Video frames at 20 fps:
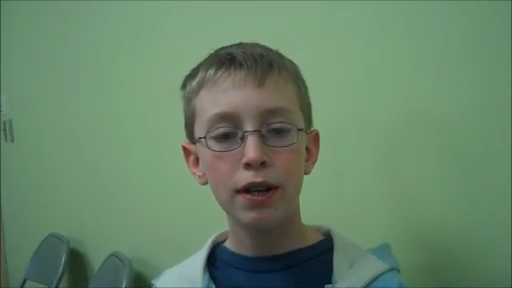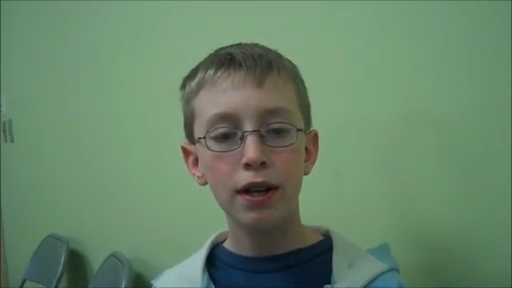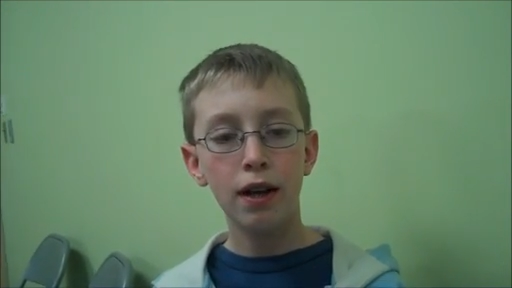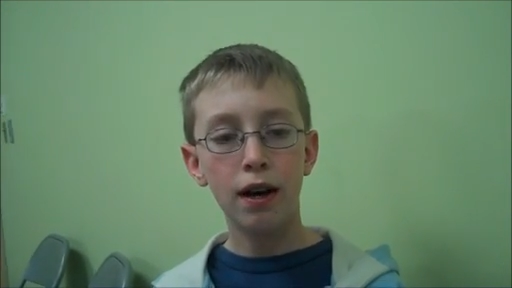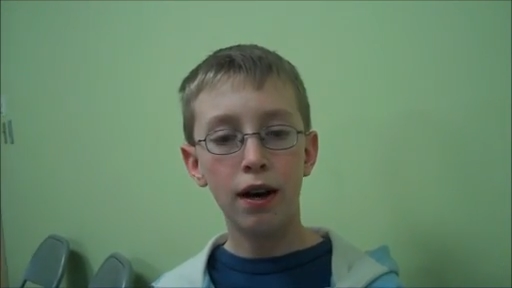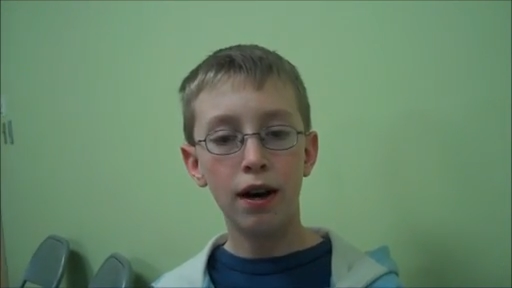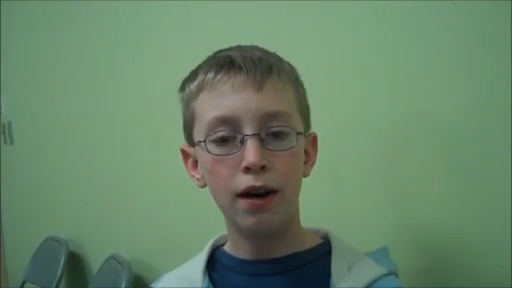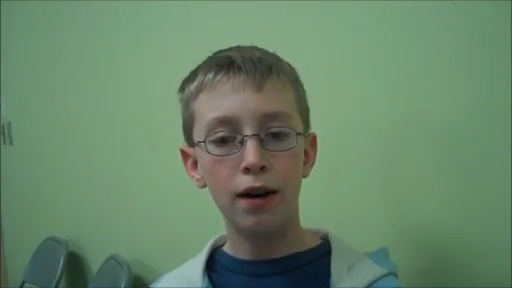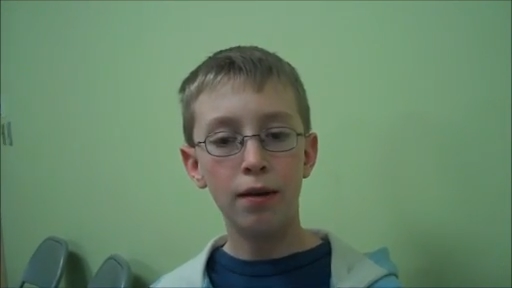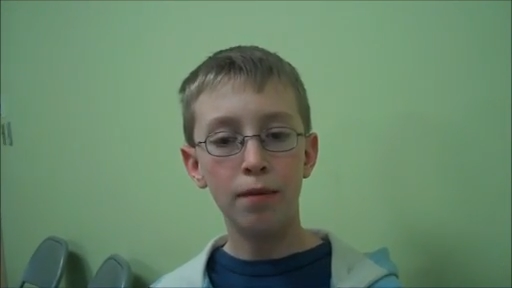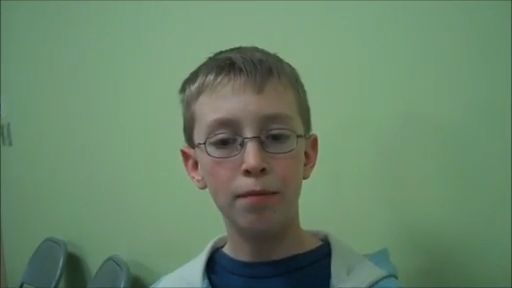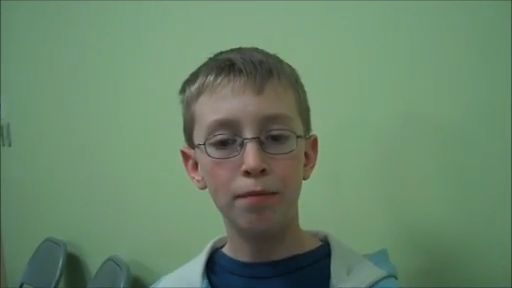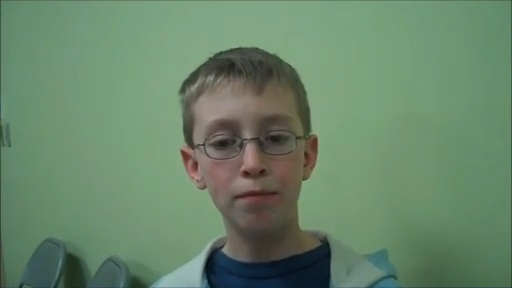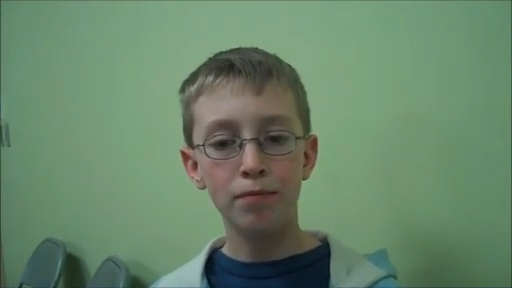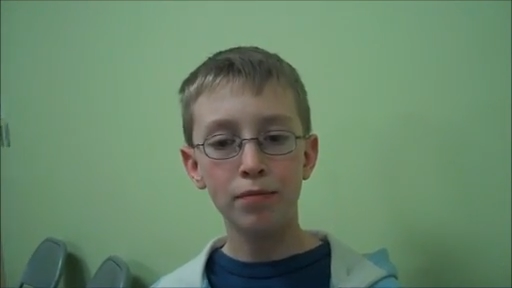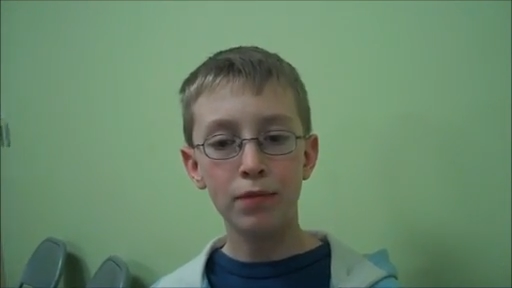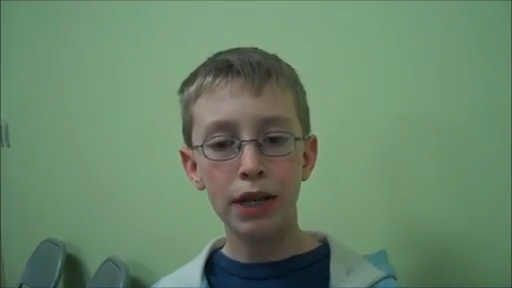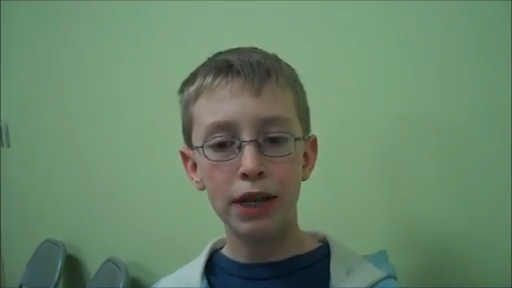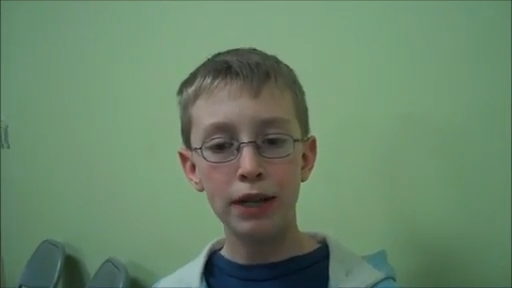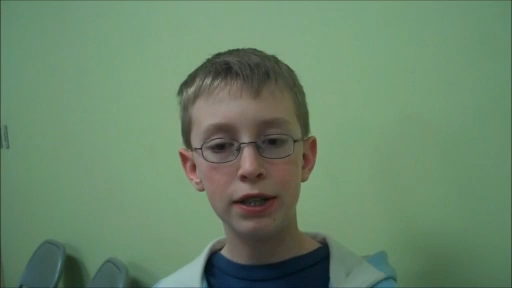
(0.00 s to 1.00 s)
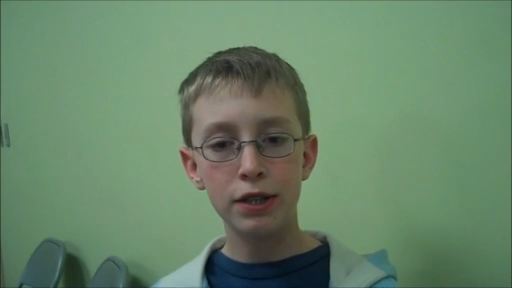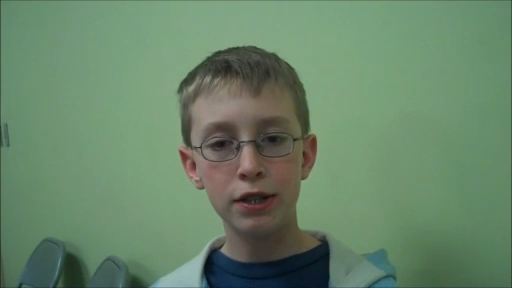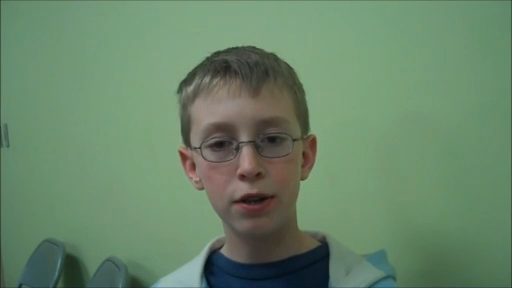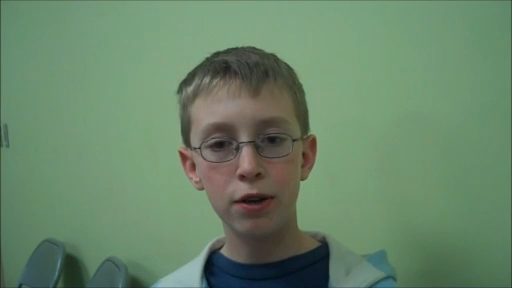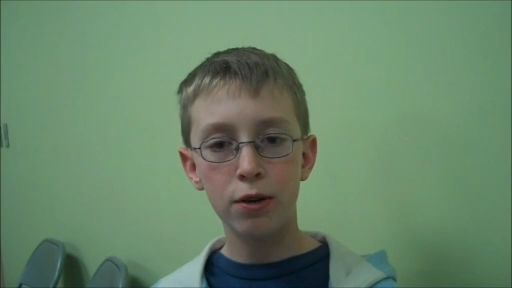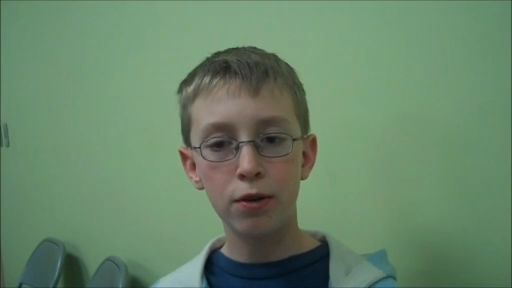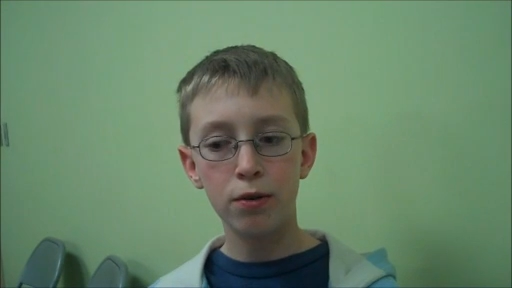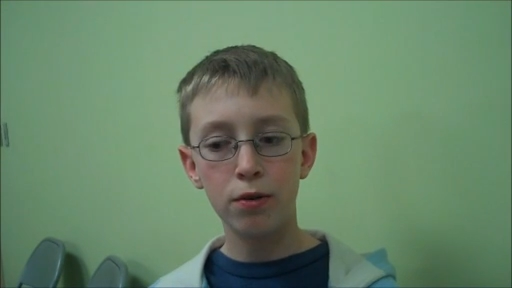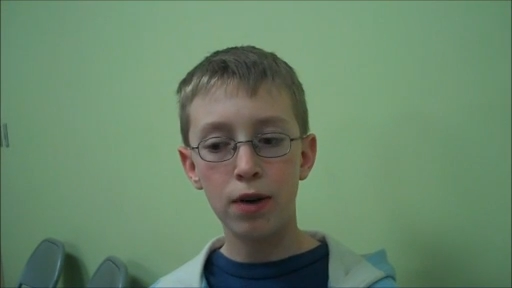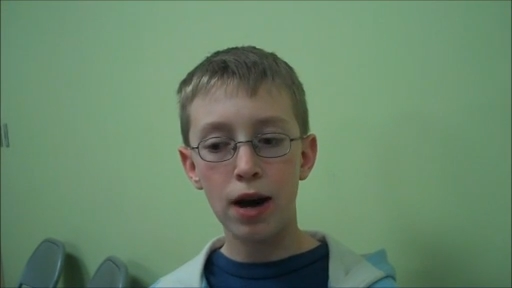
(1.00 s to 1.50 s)
Um, and
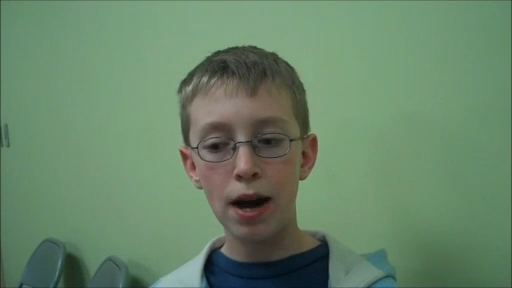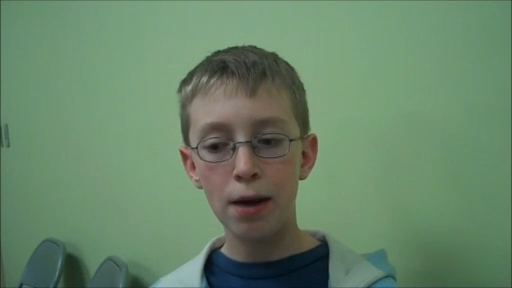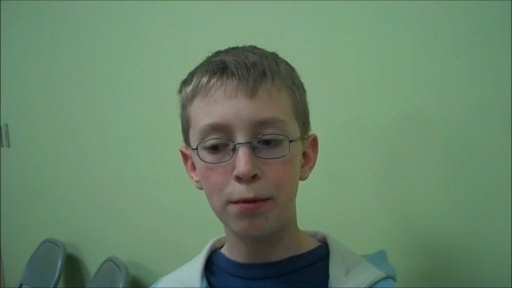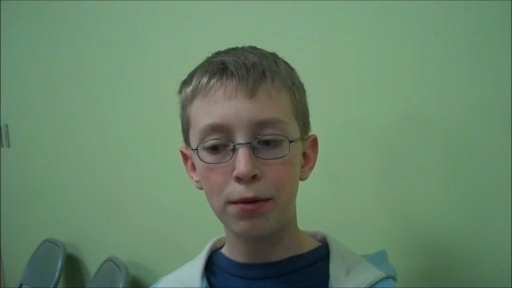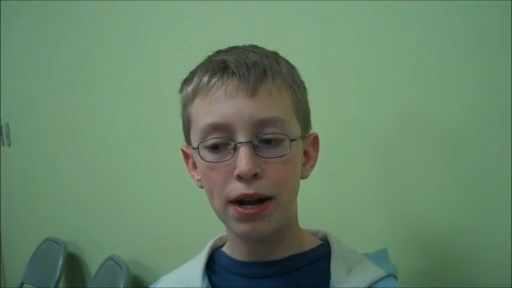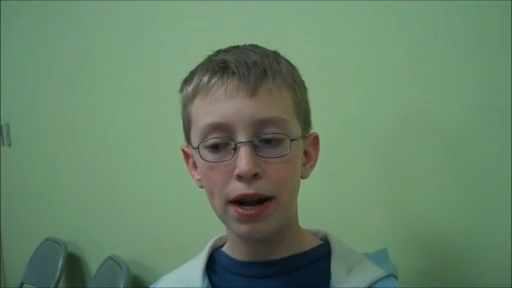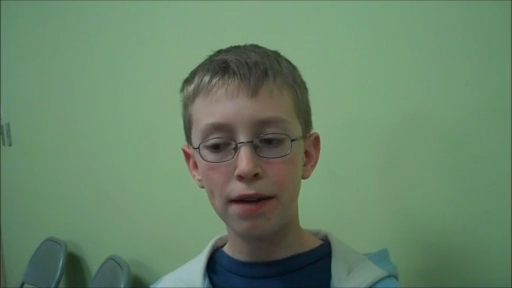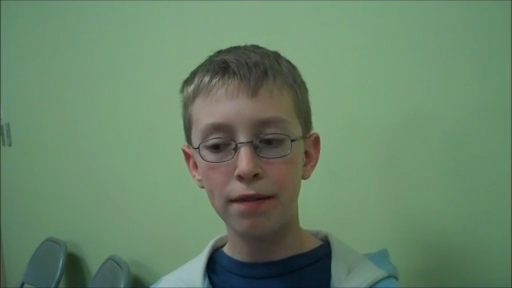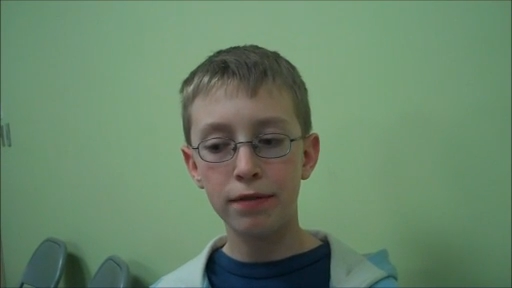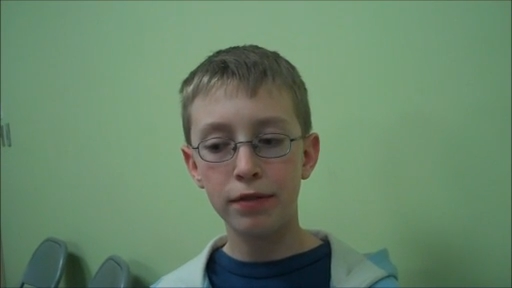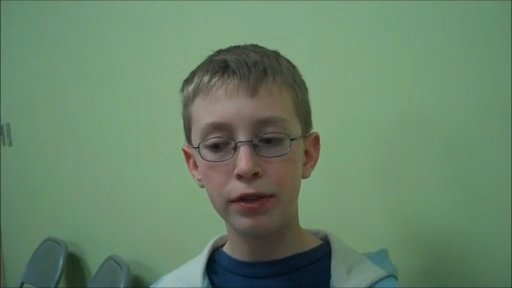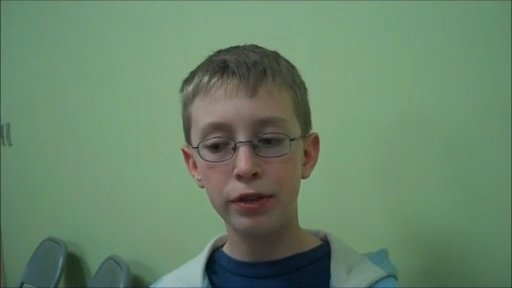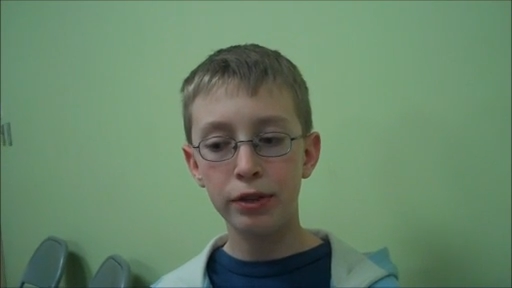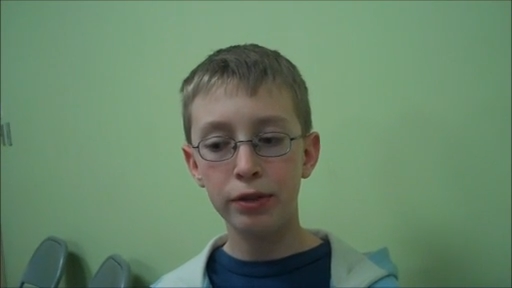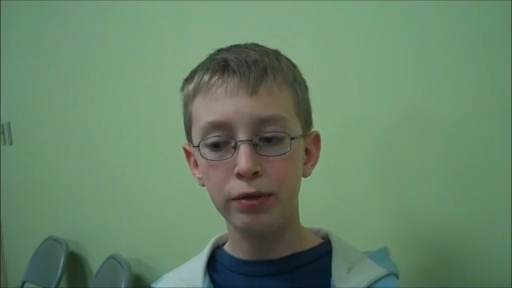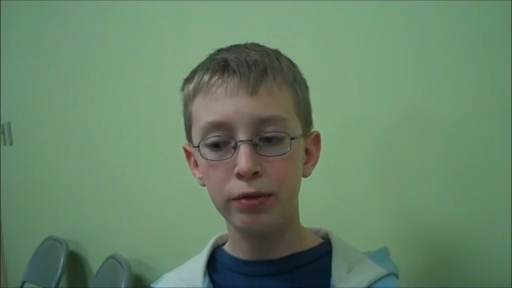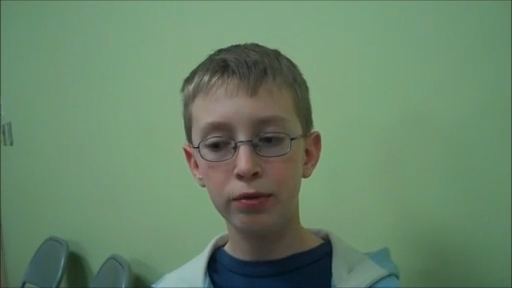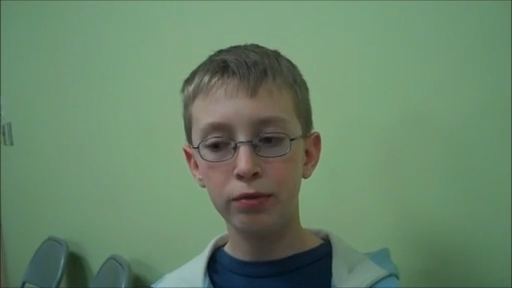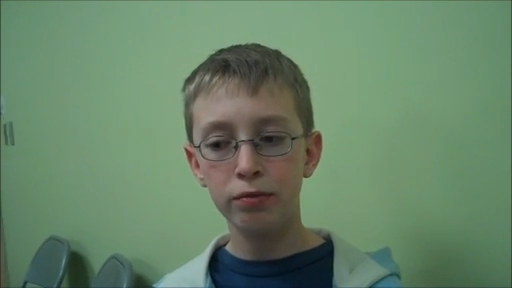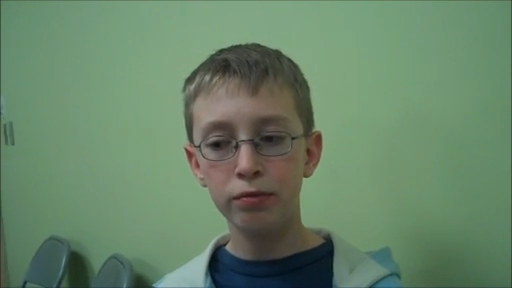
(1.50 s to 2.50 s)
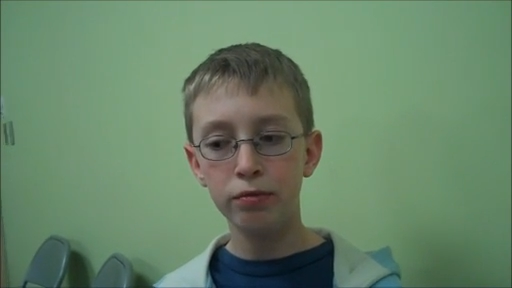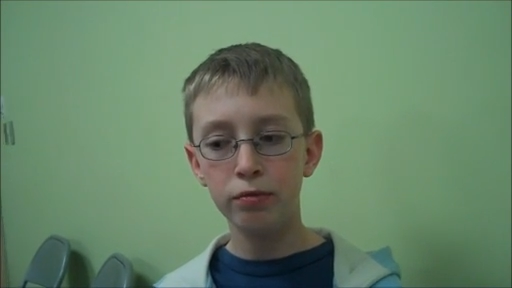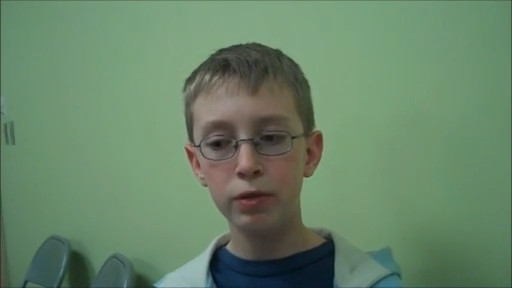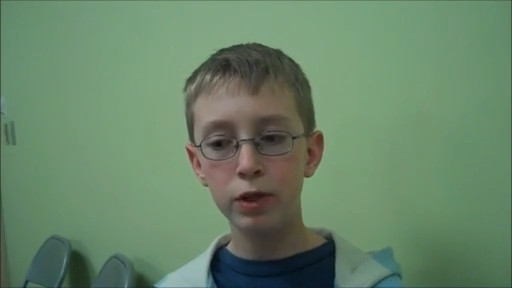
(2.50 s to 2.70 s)
so I would have to